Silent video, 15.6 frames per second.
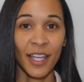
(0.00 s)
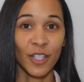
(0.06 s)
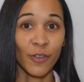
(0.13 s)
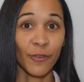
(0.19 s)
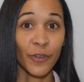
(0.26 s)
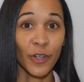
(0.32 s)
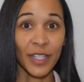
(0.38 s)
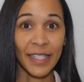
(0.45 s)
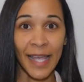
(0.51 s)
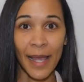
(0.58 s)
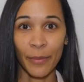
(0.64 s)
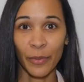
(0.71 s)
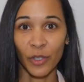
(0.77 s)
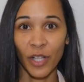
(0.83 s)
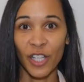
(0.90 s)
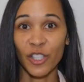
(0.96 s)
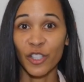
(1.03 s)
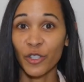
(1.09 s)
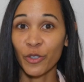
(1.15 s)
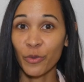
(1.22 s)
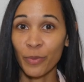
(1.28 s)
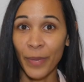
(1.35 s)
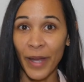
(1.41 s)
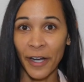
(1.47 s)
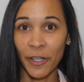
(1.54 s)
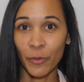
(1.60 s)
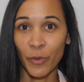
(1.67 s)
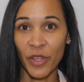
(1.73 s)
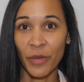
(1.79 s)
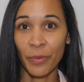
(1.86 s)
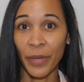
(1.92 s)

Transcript: So, for example, a suit paired with